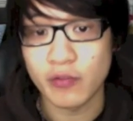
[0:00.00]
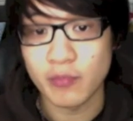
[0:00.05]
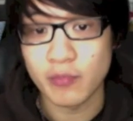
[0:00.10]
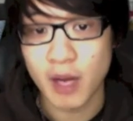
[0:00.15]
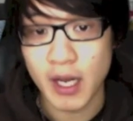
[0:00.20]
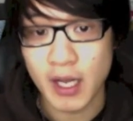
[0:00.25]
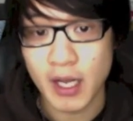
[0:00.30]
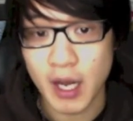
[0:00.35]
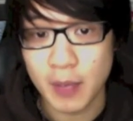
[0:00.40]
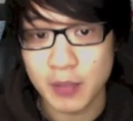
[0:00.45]

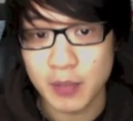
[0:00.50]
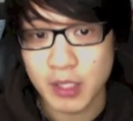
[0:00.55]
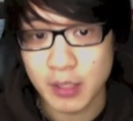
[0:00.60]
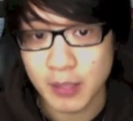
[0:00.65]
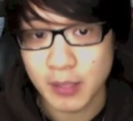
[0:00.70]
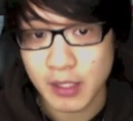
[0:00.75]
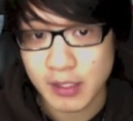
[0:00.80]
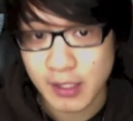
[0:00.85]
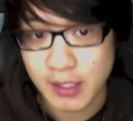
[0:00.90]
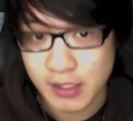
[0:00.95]
my
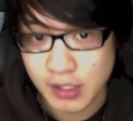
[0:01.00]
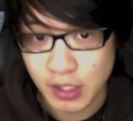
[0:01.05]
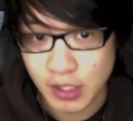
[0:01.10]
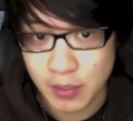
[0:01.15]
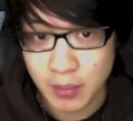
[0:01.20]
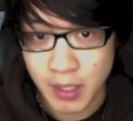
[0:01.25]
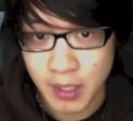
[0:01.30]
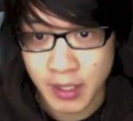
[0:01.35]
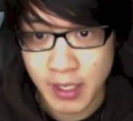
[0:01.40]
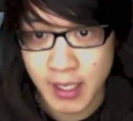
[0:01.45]
upcoming
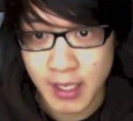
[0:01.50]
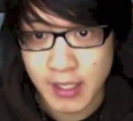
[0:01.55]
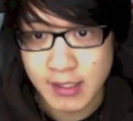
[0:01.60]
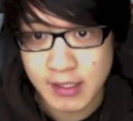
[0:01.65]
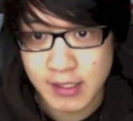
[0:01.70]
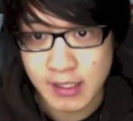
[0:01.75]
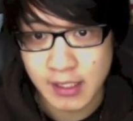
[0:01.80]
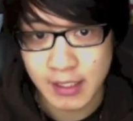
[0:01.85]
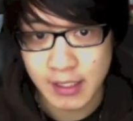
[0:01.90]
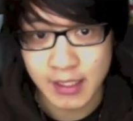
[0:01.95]
Kickstart
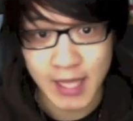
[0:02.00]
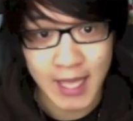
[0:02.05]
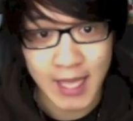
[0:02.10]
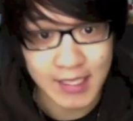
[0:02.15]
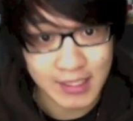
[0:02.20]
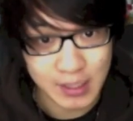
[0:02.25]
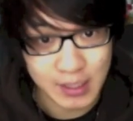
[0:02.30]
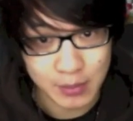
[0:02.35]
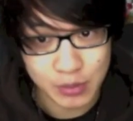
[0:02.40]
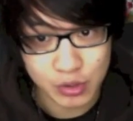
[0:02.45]
Mondays, click
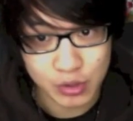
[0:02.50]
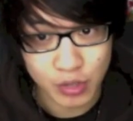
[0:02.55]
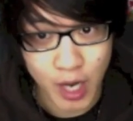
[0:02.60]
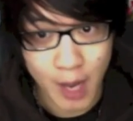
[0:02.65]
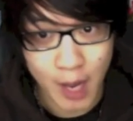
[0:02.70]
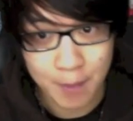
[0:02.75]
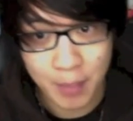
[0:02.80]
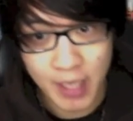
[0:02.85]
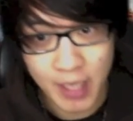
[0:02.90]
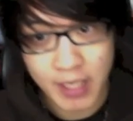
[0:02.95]
that
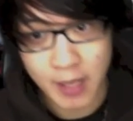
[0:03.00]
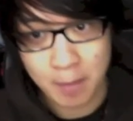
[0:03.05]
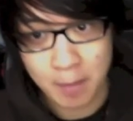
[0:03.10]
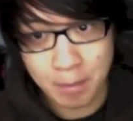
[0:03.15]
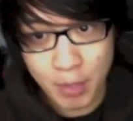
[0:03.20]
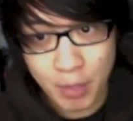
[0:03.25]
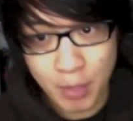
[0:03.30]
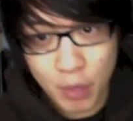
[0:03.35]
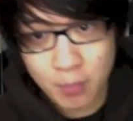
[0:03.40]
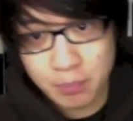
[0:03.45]
subscribe button,
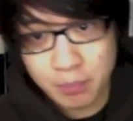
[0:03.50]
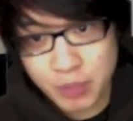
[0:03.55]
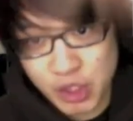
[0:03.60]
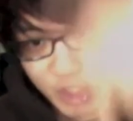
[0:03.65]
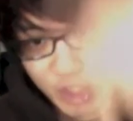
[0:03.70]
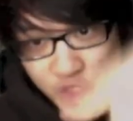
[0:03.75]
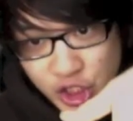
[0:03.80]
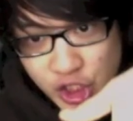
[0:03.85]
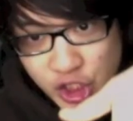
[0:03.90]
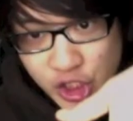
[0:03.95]
boom,
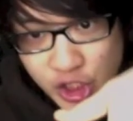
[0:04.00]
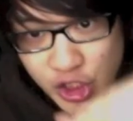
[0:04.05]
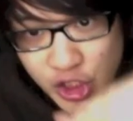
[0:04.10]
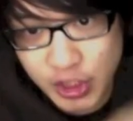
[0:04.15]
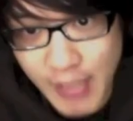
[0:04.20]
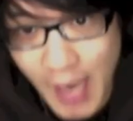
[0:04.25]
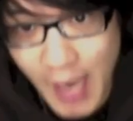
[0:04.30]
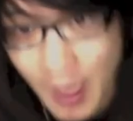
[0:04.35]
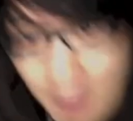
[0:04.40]
down